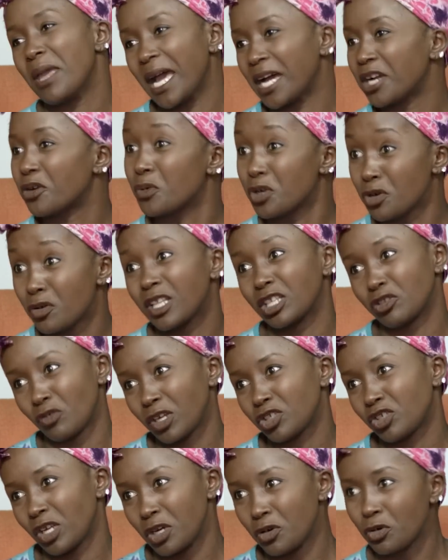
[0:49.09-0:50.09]
and we know that you're
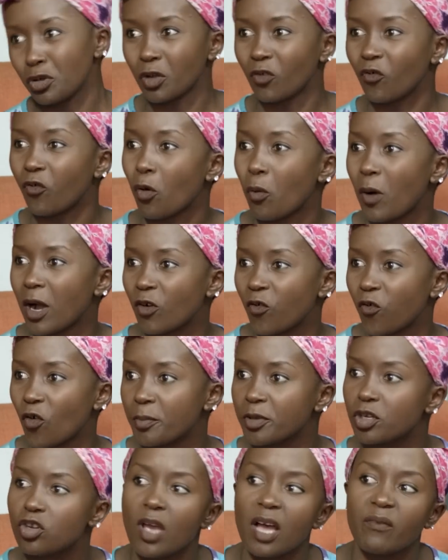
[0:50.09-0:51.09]
actually looking for work for me?
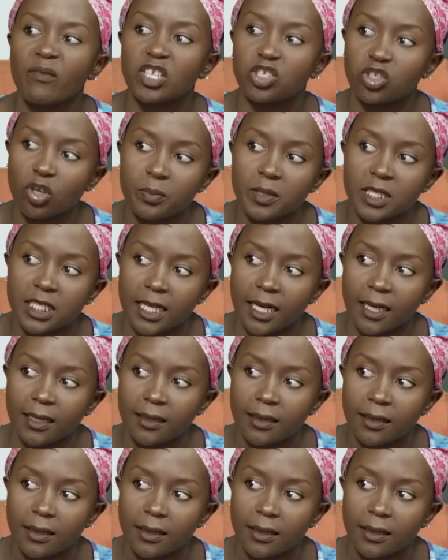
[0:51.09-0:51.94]
Do you have a job, Gerald?